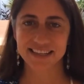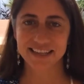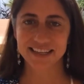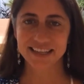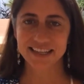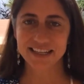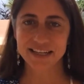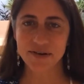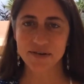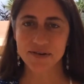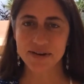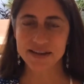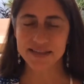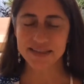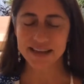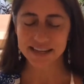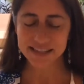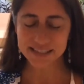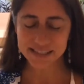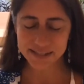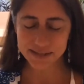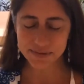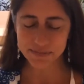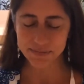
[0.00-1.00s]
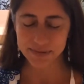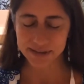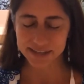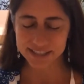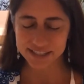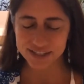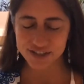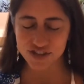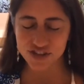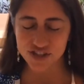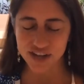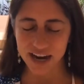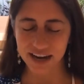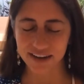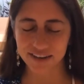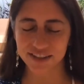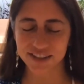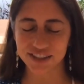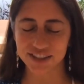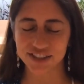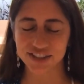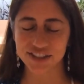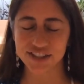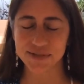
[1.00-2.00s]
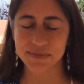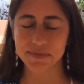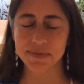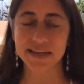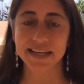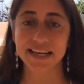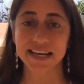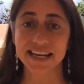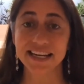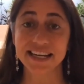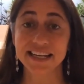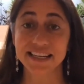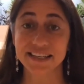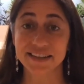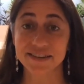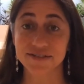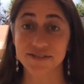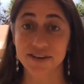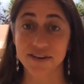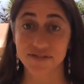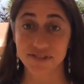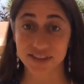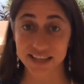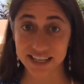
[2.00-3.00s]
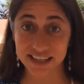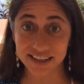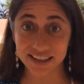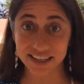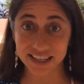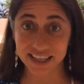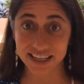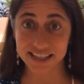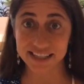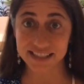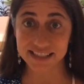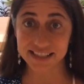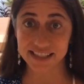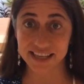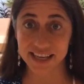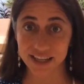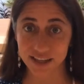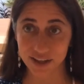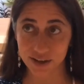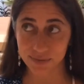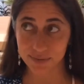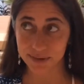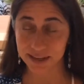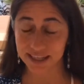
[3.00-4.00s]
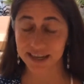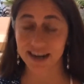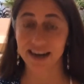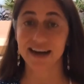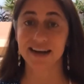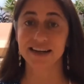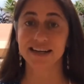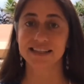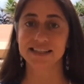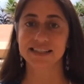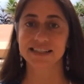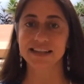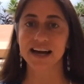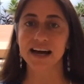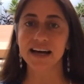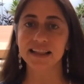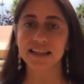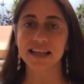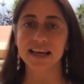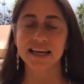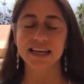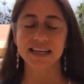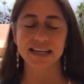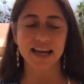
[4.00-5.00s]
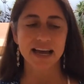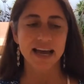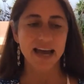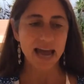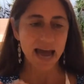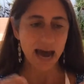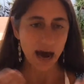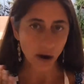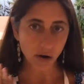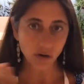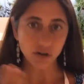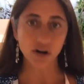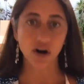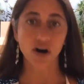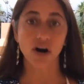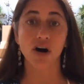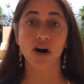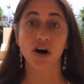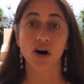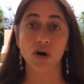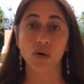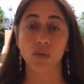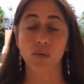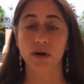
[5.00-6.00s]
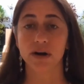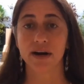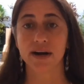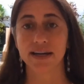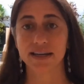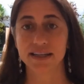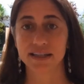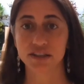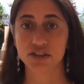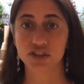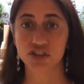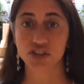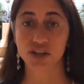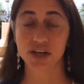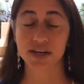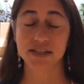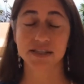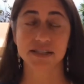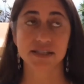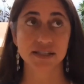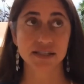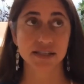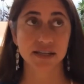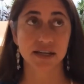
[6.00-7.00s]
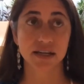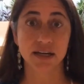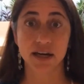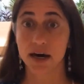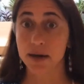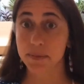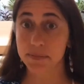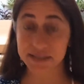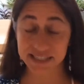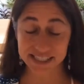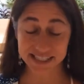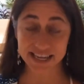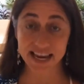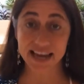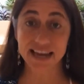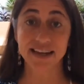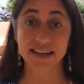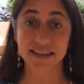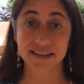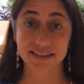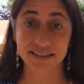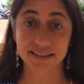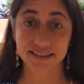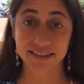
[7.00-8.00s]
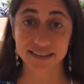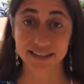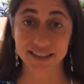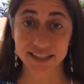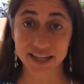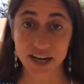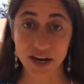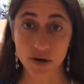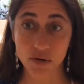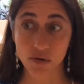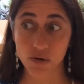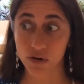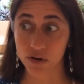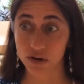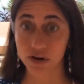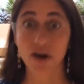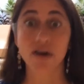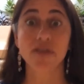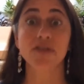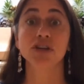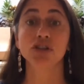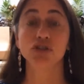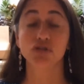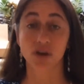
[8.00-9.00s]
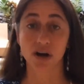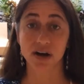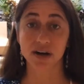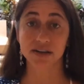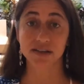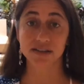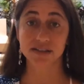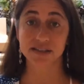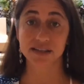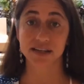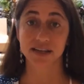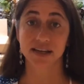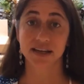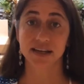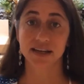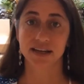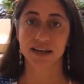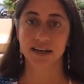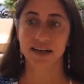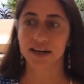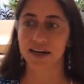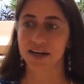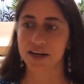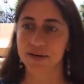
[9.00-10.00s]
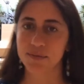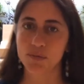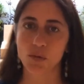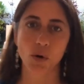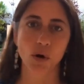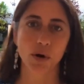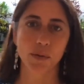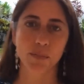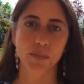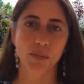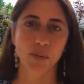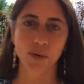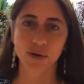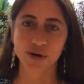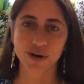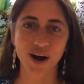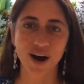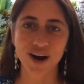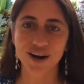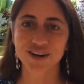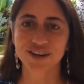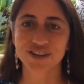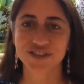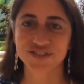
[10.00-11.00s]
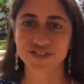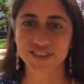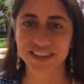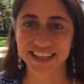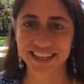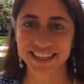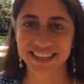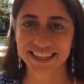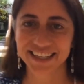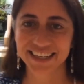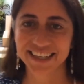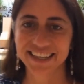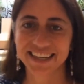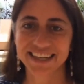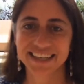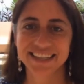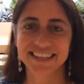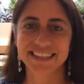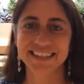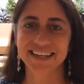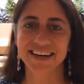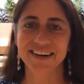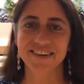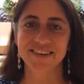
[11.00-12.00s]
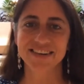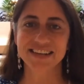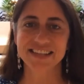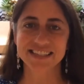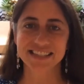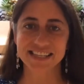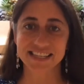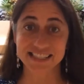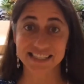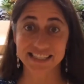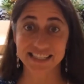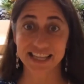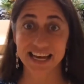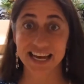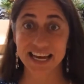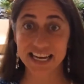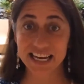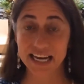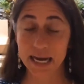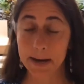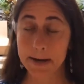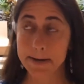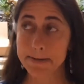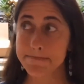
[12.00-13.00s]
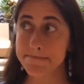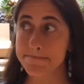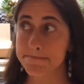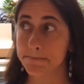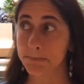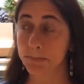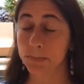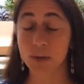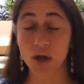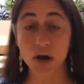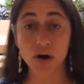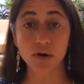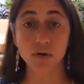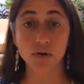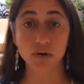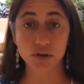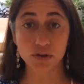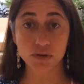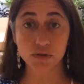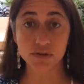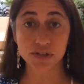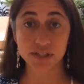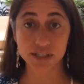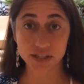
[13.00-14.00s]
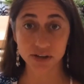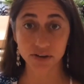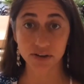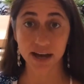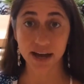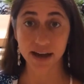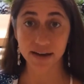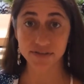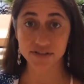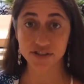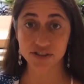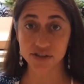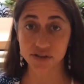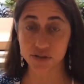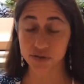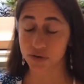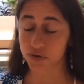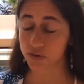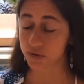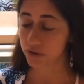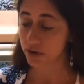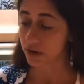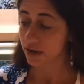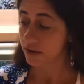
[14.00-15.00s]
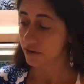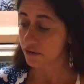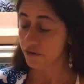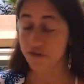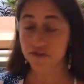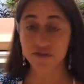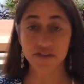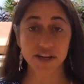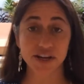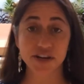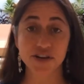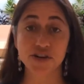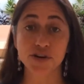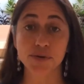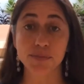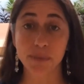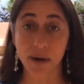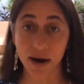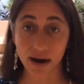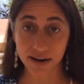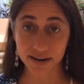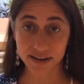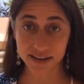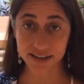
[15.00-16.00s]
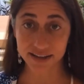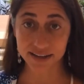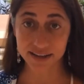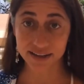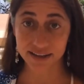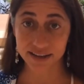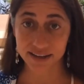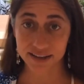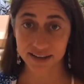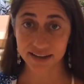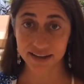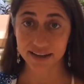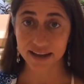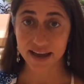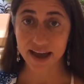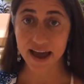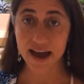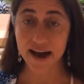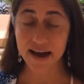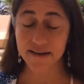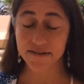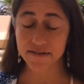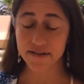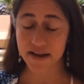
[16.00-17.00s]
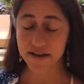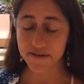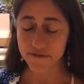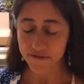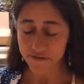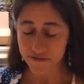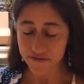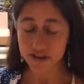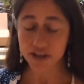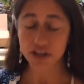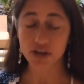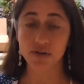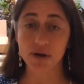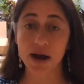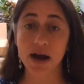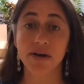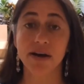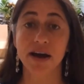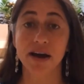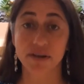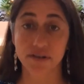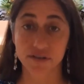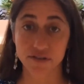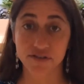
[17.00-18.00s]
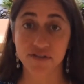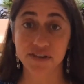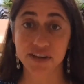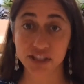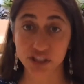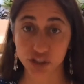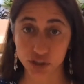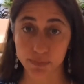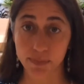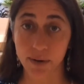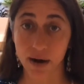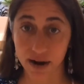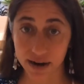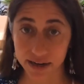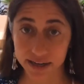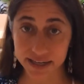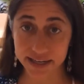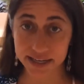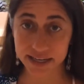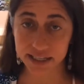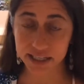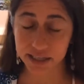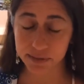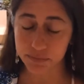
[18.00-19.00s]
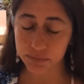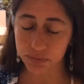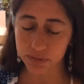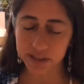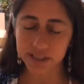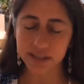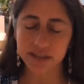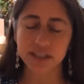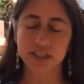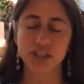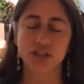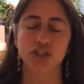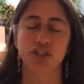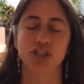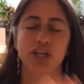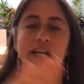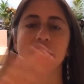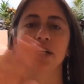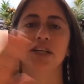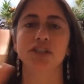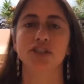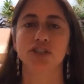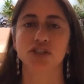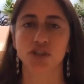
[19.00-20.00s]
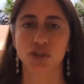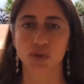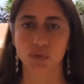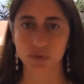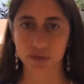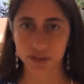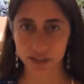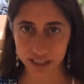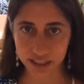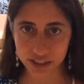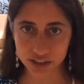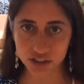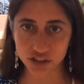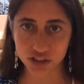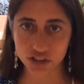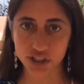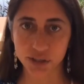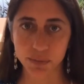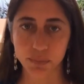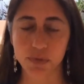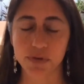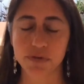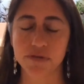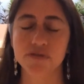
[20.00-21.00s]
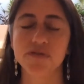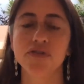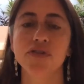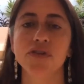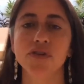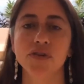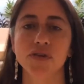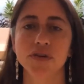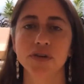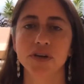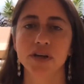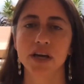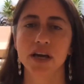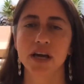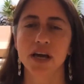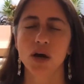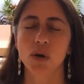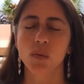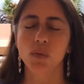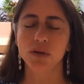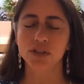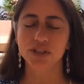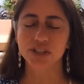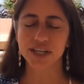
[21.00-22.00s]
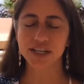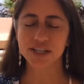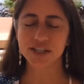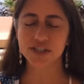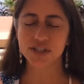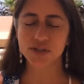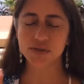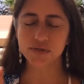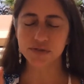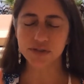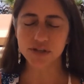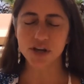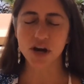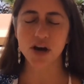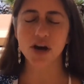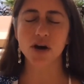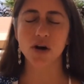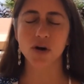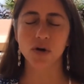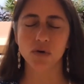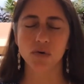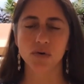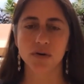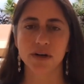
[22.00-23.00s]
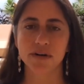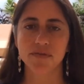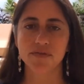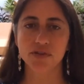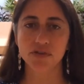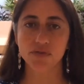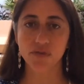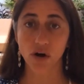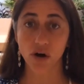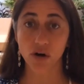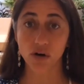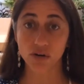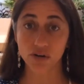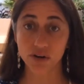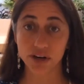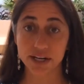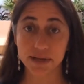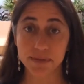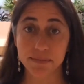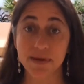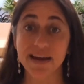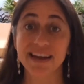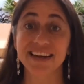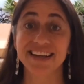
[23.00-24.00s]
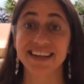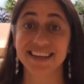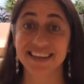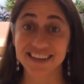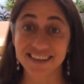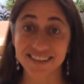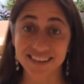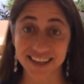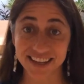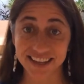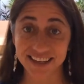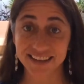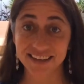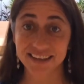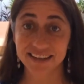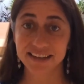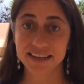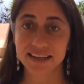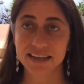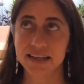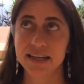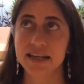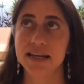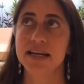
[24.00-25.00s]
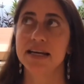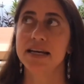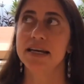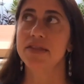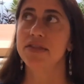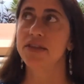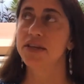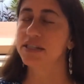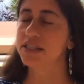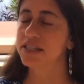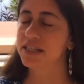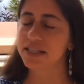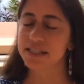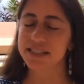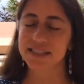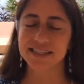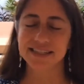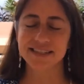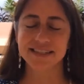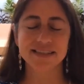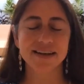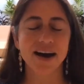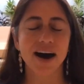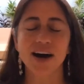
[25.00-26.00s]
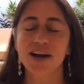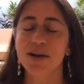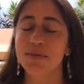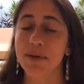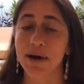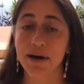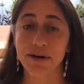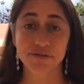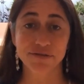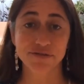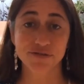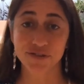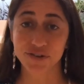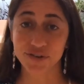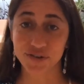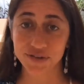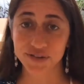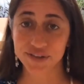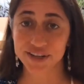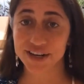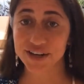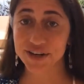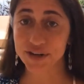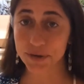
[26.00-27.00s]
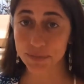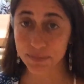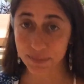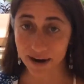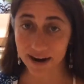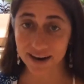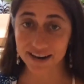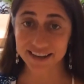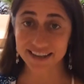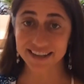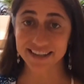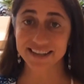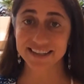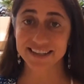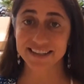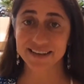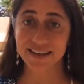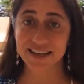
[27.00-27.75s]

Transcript: You know, and that's the biggest challenge in the beginning of healing is like, oh my God, it's not like alcohol where I can just abstain, you know, or other drugs, or pornography. You know, it's like, no, you still have to feed your body and figure out how to feed your body and completely change your relationship with food, which, as you know, if you've already been healing, this is not about food and your body.